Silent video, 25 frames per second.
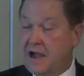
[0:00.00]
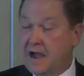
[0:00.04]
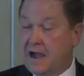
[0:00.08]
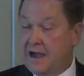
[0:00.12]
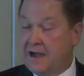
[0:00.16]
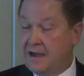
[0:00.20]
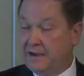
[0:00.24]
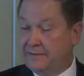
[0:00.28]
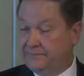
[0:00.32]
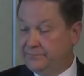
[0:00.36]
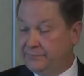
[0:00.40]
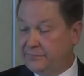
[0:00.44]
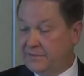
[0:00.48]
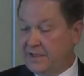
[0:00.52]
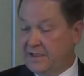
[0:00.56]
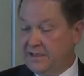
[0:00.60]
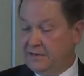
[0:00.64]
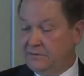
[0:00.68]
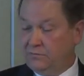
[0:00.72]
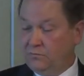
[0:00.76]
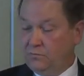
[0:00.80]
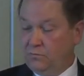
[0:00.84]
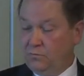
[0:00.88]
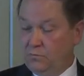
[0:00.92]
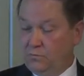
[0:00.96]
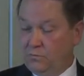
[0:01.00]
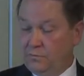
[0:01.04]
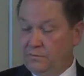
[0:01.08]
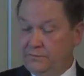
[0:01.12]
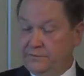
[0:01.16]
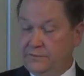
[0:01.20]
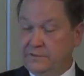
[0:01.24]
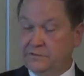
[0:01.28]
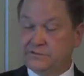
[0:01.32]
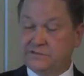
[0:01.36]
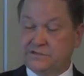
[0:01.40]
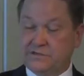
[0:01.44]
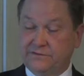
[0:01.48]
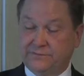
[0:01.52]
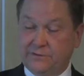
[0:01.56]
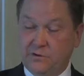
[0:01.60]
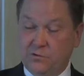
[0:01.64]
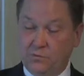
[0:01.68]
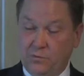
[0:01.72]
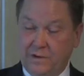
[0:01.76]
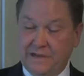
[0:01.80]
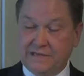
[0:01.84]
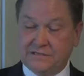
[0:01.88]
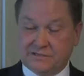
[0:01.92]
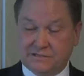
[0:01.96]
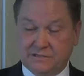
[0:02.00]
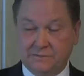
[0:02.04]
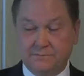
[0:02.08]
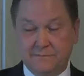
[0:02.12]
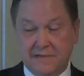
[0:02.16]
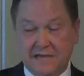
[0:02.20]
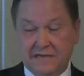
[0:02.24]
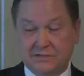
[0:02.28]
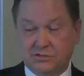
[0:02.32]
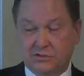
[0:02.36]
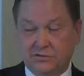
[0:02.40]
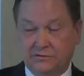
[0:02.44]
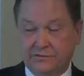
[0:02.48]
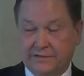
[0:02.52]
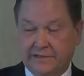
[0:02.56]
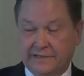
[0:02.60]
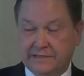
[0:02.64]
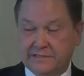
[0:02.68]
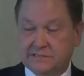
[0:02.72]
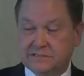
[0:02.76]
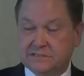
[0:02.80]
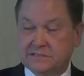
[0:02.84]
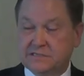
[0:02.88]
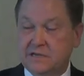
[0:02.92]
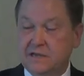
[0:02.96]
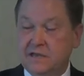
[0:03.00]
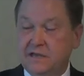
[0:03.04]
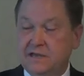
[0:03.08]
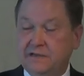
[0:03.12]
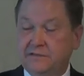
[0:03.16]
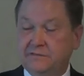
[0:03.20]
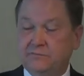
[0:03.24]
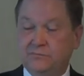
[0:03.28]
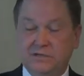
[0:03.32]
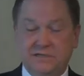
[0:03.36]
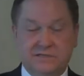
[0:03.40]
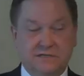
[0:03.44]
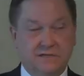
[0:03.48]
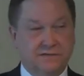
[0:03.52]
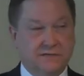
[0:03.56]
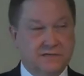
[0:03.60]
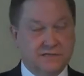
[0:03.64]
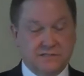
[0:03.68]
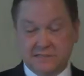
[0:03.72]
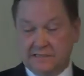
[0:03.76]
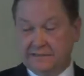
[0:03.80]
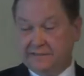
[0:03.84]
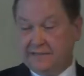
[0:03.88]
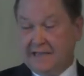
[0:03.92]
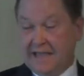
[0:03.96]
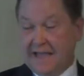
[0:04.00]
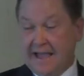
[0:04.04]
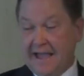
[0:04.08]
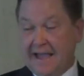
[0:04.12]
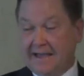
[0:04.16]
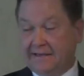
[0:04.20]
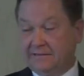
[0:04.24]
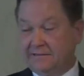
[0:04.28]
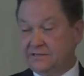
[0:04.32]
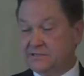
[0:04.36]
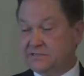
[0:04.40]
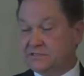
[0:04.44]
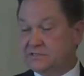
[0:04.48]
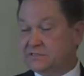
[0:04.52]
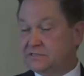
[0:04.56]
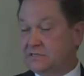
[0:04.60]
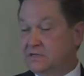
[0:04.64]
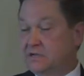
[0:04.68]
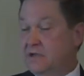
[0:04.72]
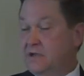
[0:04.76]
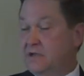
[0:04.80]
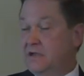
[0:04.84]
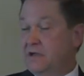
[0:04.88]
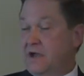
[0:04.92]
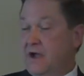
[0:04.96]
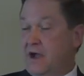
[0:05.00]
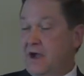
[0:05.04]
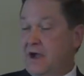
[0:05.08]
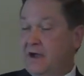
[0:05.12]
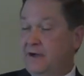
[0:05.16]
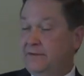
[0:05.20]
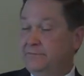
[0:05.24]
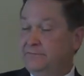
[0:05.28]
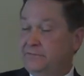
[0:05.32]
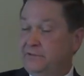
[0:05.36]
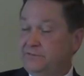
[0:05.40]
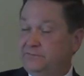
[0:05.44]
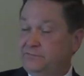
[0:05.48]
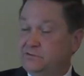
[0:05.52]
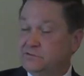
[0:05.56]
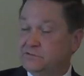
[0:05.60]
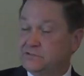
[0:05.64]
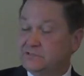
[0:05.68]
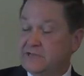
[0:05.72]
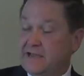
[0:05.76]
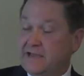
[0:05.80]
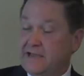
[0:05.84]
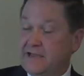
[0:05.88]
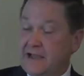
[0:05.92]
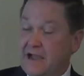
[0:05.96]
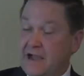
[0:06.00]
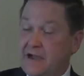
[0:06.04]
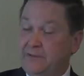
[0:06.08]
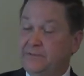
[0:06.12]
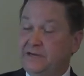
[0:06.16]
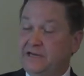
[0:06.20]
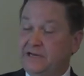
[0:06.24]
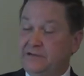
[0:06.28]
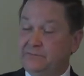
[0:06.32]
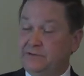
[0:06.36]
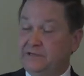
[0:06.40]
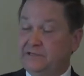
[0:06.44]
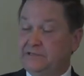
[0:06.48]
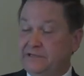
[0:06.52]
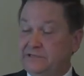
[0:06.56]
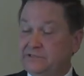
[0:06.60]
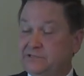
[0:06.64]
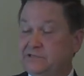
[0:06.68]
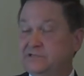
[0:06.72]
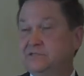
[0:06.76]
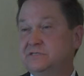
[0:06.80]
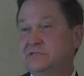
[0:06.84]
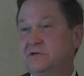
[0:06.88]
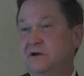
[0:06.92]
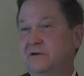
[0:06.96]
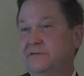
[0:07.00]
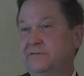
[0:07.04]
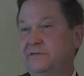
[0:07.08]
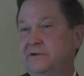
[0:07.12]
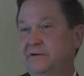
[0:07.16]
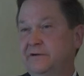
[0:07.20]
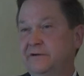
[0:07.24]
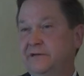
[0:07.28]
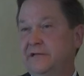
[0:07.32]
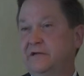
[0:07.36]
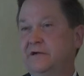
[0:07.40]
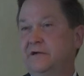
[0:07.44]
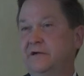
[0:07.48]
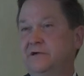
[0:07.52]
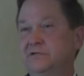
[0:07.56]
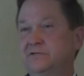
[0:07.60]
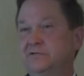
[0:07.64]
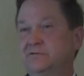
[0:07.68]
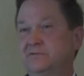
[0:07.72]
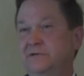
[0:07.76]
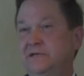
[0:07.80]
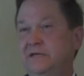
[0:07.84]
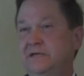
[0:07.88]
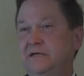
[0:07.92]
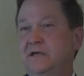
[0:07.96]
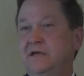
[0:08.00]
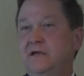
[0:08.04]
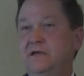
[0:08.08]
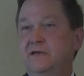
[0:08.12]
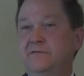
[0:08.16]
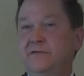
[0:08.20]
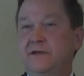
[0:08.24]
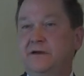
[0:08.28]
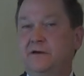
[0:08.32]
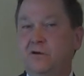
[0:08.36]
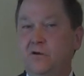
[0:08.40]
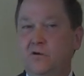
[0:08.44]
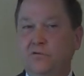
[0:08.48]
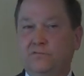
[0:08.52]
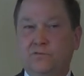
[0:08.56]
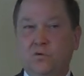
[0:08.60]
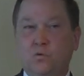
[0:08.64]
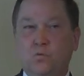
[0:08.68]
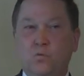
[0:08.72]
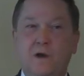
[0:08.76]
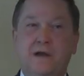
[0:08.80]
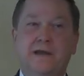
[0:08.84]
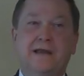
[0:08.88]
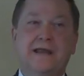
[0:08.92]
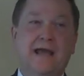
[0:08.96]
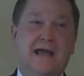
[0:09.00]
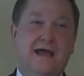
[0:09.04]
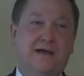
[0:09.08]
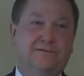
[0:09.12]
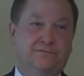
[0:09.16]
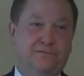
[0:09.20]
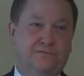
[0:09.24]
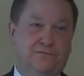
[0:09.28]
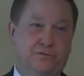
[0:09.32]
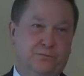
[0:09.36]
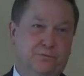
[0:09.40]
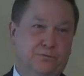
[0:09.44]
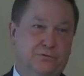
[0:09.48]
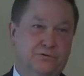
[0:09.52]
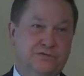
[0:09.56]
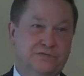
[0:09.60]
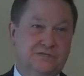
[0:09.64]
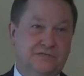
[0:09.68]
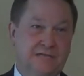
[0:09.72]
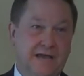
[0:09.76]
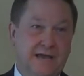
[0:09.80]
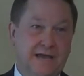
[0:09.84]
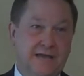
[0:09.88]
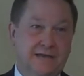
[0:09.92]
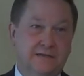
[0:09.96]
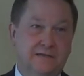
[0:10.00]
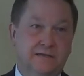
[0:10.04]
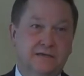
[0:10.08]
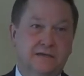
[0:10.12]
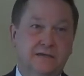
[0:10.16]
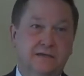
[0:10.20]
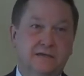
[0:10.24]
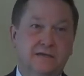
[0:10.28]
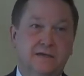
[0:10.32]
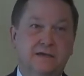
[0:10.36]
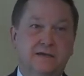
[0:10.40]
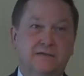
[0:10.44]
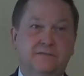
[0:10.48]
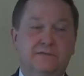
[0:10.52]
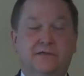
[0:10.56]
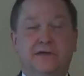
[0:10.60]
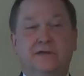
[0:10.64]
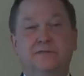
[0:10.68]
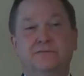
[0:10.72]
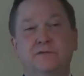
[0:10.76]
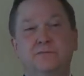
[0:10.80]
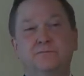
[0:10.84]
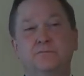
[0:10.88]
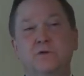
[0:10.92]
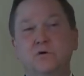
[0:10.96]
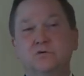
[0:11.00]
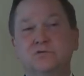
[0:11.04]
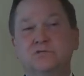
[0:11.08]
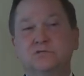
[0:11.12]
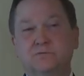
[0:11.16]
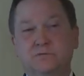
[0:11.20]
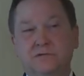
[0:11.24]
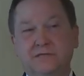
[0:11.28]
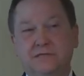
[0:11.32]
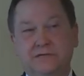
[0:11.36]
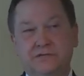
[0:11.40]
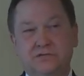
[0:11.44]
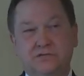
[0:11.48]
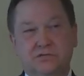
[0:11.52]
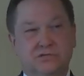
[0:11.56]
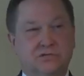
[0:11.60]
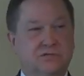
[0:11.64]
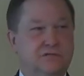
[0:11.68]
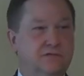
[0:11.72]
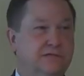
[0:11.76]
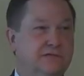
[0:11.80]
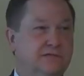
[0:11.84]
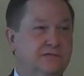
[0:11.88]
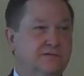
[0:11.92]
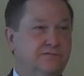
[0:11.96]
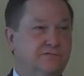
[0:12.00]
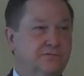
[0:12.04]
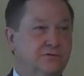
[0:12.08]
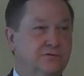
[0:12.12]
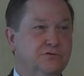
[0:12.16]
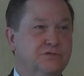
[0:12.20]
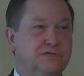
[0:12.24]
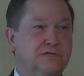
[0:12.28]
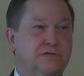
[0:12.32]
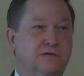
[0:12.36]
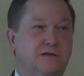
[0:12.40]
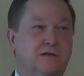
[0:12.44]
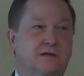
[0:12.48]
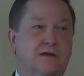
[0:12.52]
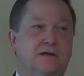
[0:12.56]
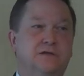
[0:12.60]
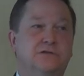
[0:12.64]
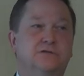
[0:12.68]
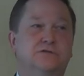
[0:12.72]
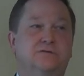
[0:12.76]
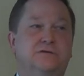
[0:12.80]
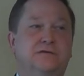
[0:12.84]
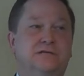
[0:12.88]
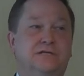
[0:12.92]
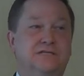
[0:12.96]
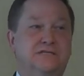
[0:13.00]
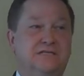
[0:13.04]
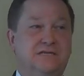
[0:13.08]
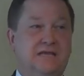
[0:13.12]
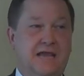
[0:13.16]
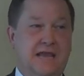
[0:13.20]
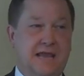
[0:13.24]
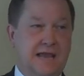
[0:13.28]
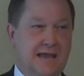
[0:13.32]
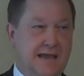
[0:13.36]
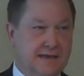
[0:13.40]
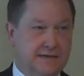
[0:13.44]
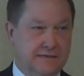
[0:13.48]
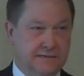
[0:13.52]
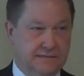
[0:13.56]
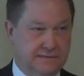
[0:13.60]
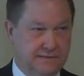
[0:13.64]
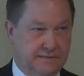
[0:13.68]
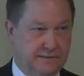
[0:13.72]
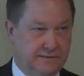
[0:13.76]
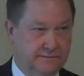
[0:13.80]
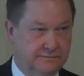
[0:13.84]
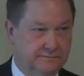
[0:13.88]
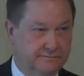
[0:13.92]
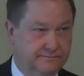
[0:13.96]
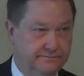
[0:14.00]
And there's different ways to measure this. We did this in the Atlas. If you say how many religions are there in a country that are over 0.5%, then the most religiously diverse country is Canada